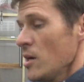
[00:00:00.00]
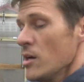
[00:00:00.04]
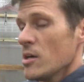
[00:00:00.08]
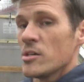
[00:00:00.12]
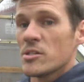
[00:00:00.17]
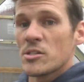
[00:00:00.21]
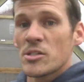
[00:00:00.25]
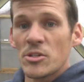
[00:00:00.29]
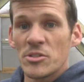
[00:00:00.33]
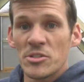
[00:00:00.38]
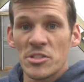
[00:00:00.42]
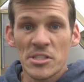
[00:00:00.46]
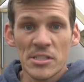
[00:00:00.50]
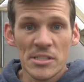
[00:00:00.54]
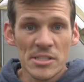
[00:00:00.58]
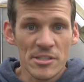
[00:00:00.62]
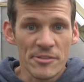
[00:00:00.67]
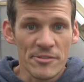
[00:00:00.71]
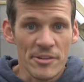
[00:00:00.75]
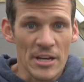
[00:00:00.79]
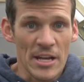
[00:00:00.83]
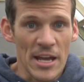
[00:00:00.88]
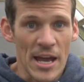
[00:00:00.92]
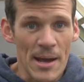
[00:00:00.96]
So just
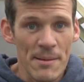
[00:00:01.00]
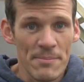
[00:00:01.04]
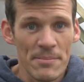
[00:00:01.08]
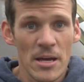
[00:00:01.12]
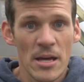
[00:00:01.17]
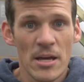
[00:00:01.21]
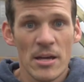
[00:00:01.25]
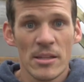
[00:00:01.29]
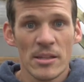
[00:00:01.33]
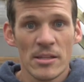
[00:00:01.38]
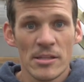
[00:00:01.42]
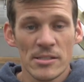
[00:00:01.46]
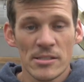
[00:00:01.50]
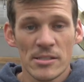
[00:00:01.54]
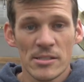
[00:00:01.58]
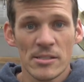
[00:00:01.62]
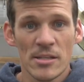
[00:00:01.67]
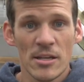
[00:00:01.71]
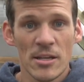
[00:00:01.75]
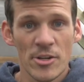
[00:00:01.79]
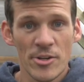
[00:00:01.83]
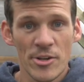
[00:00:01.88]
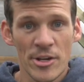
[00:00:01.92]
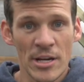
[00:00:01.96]
to recap,
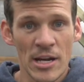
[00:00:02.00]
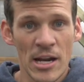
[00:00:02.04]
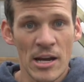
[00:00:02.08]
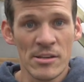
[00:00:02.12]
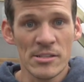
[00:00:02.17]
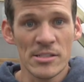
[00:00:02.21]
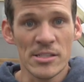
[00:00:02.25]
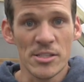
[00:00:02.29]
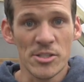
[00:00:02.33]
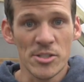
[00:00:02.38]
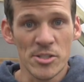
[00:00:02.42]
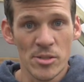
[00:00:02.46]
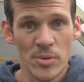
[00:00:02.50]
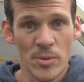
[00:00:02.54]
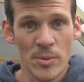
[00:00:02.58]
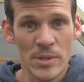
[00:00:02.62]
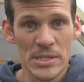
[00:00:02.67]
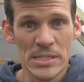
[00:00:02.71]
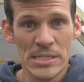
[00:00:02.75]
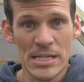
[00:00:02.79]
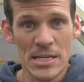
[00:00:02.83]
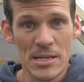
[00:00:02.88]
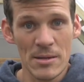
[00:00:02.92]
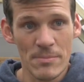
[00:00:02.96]
this greenhouse is
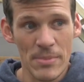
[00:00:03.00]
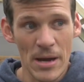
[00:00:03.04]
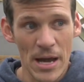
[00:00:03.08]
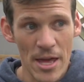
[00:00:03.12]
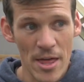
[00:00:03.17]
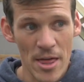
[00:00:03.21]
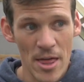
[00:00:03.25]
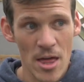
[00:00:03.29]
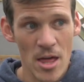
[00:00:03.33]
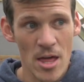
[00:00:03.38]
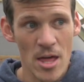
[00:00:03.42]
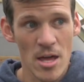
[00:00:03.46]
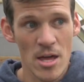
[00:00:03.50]
20 by